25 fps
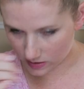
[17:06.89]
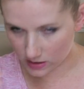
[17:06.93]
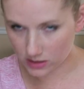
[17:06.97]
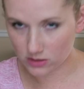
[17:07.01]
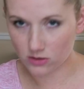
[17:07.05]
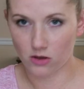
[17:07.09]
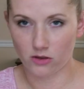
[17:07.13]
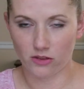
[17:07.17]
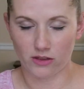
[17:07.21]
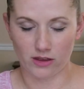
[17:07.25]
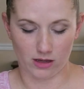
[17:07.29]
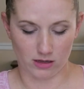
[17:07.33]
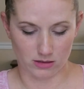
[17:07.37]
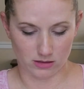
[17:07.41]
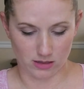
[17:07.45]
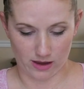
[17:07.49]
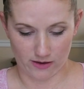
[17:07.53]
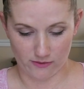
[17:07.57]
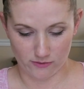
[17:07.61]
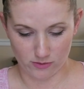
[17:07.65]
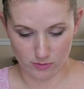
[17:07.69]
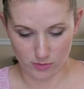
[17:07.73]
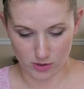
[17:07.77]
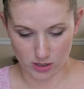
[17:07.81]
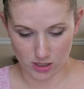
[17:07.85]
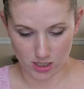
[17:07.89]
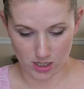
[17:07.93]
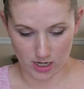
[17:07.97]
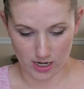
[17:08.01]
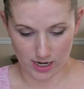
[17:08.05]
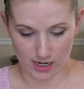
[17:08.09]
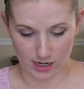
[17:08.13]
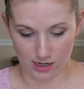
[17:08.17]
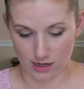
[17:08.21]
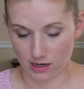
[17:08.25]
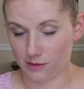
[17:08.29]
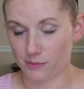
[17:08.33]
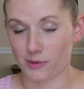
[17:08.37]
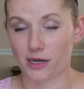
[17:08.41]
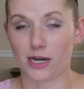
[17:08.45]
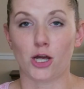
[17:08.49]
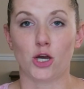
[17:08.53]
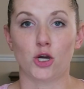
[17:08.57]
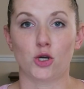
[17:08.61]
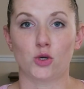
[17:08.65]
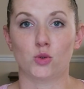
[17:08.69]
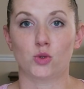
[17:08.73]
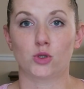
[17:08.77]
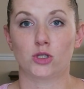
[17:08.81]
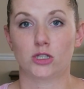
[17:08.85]
this whole thing because I have a booger hanging out of my
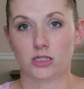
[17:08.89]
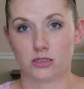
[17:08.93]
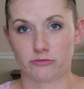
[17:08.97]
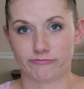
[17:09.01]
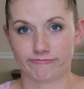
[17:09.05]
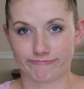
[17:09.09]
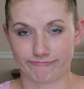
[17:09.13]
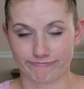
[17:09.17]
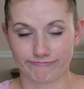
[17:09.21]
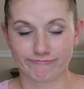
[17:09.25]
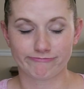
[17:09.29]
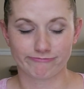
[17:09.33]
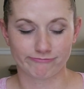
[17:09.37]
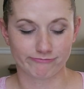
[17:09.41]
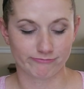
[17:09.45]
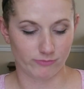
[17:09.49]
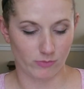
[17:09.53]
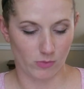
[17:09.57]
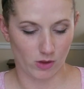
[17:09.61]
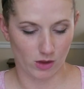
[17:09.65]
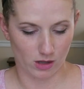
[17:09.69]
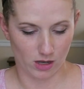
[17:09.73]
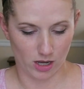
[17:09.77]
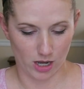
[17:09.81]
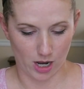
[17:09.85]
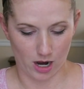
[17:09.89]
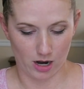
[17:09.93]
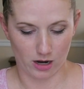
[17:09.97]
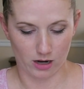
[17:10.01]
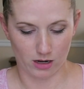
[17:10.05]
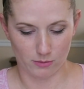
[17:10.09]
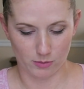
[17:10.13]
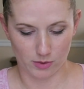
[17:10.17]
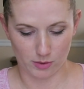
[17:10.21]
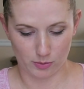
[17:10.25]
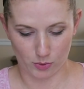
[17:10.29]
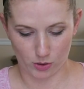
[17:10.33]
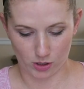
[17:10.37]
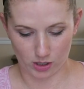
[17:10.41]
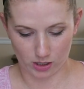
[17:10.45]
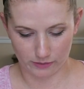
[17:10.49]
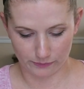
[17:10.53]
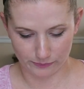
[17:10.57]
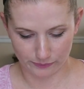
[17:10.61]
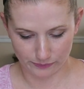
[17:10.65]
nose, not going to be pretty.